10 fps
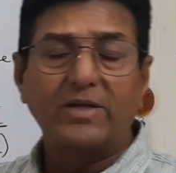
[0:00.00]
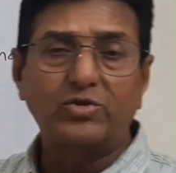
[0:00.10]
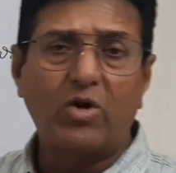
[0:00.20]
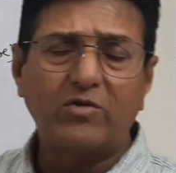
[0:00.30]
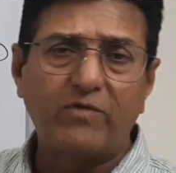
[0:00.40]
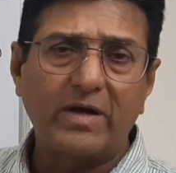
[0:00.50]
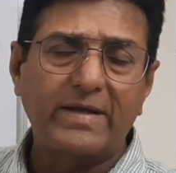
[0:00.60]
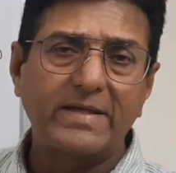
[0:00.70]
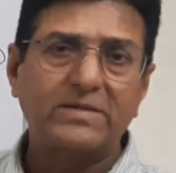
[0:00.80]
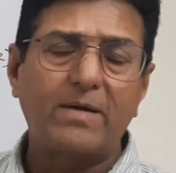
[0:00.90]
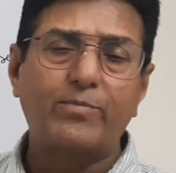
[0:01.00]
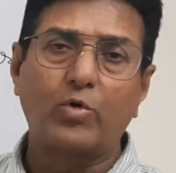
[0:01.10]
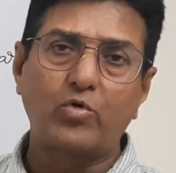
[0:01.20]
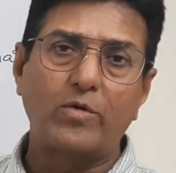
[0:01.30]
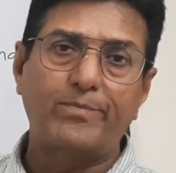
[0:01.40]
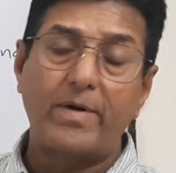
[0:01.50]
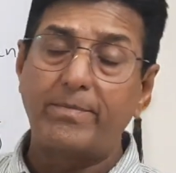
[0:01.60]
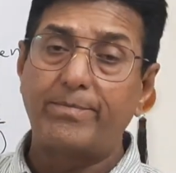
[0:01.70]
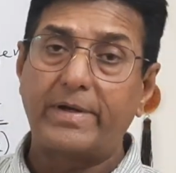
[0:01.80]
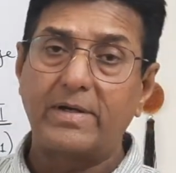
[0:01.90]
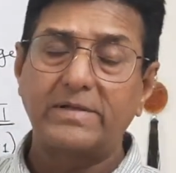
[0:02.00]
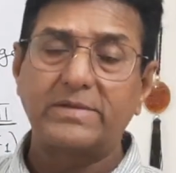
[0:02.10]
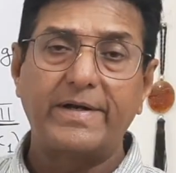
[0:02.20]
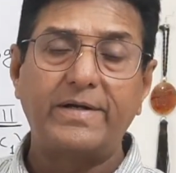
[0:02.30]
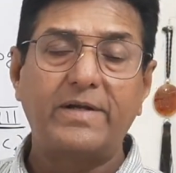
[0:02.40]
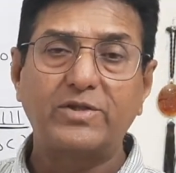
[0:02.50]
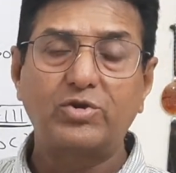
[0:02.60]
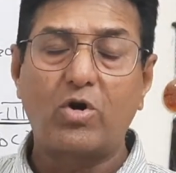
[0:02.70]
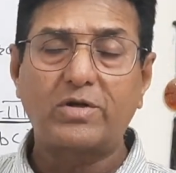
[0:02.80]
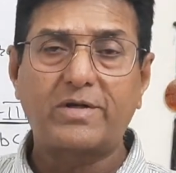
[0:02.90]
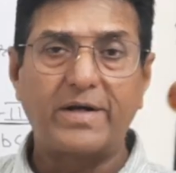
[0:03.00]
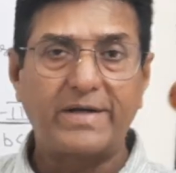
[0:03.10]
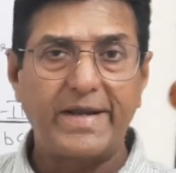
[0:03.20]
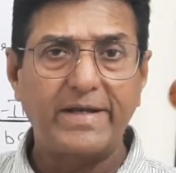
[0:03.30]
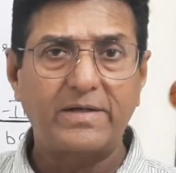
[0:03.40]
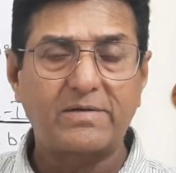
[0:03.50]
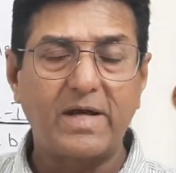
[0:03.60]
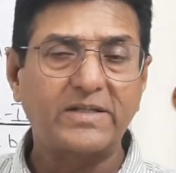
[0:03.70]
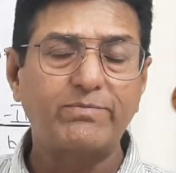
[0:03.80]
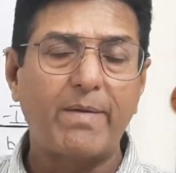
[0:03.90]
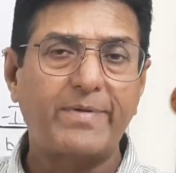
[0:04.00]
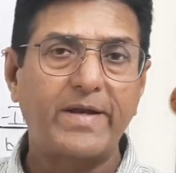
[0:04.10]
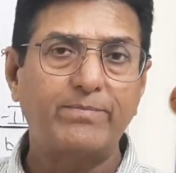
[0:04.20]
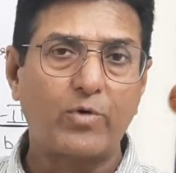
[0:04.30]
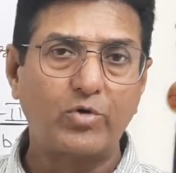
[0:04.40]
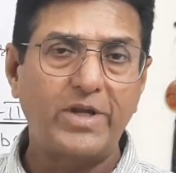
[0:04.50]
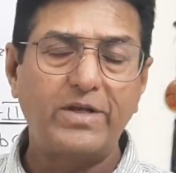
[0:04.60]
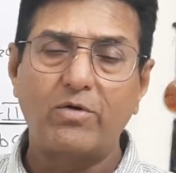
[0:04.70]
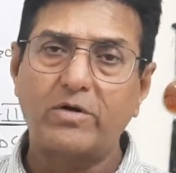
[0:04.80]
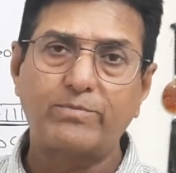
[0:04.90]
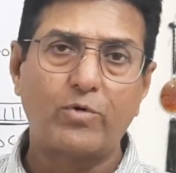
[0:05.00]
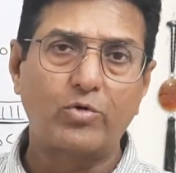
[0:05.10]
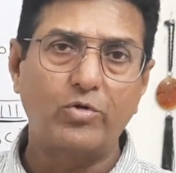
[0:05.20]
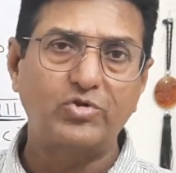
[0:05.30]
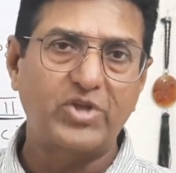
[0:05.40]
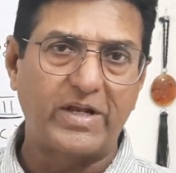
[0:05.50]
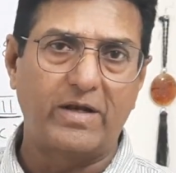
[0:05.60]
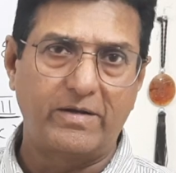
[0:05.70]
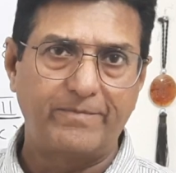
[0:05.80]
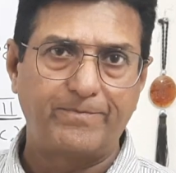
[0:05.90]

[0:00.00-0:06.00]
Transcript: does not work as the proton pump because it does not contain transmembrane protein or proton channel.